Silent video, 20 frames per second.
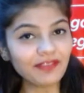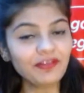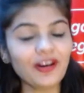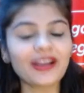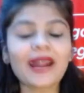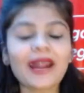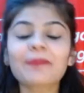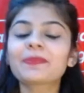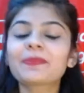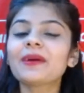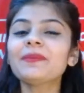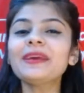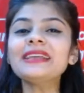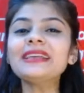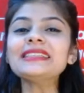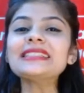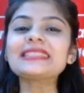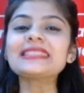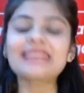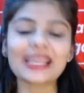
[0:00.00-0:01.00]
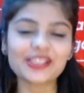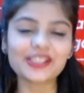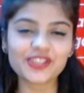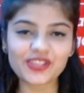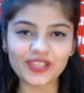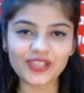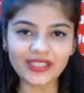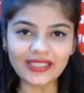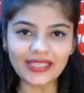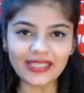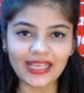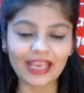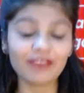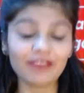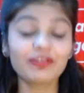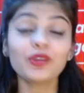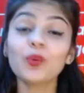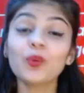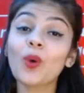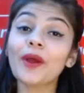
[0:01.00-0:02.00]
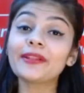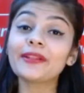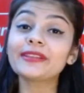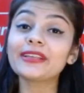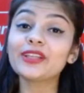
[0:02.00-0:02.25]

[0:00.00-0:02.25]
For upcoming session, if you want